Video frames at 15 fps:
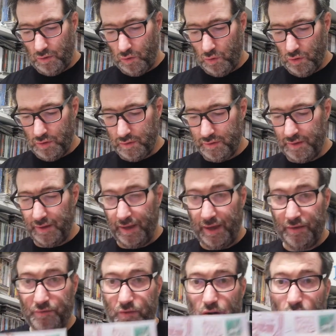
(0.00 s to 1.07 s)
Look, the
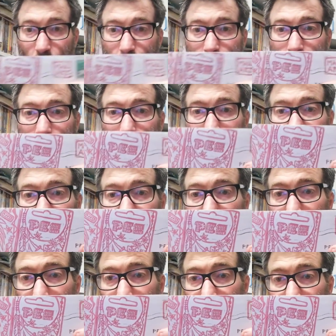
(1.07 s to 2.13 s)
envelope
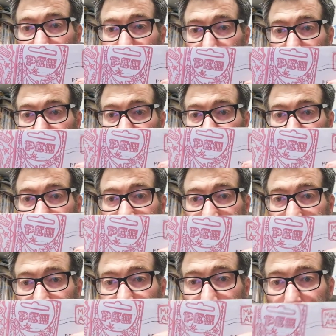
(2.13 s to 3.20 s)
with some
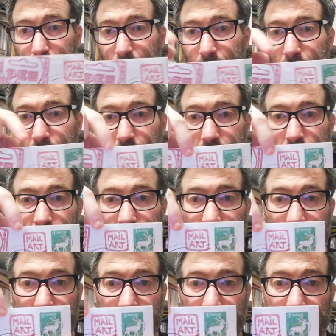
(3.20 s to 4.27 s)
stamp,
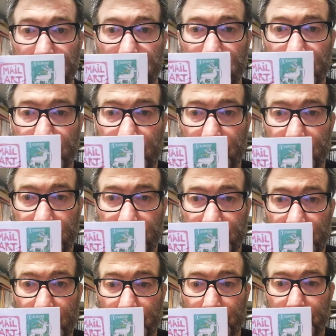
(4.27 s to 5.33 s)
this another
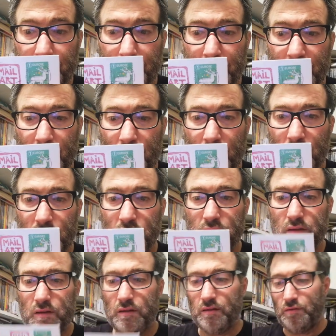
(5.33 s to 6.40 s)
stamp, mail art.
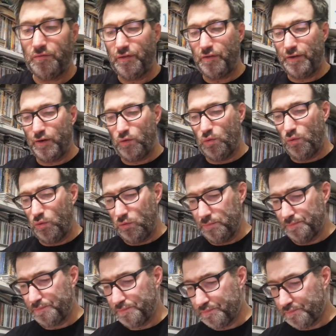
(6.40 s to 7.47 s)
It's very cool.